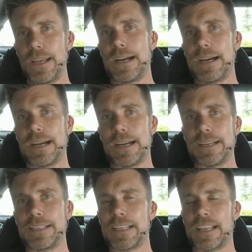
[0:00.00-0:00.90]

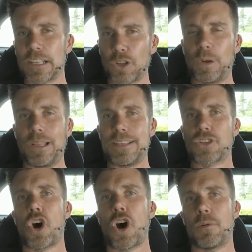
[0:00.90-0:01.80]
uh, it's a little bit less
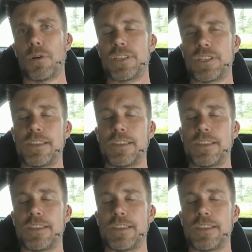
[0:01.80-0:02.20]
common.